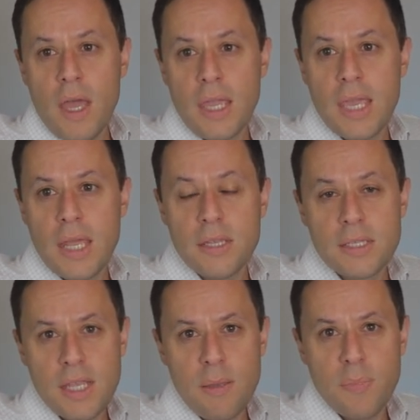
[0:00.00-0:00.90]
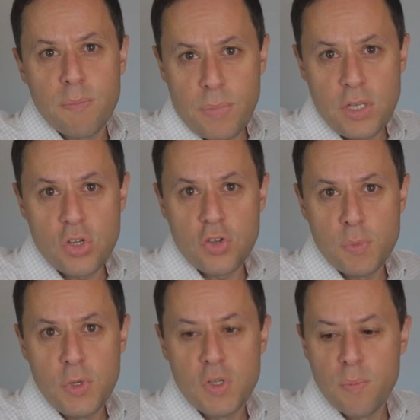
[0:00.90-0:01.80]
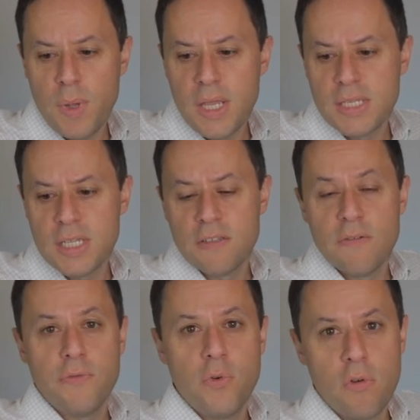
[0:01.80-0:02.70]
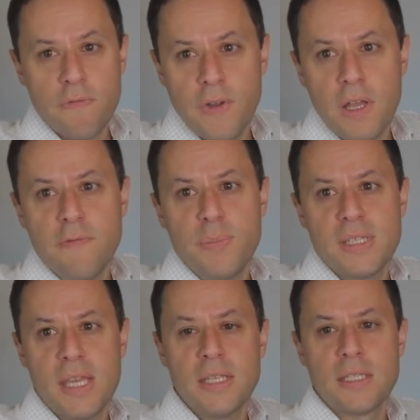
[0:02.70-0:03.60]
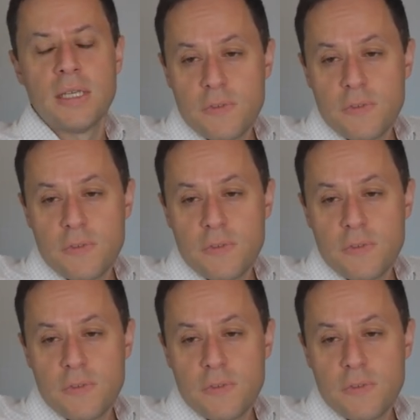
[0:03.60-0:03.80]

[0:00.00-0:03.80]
again, same pension contribution basis, 4 and 5%,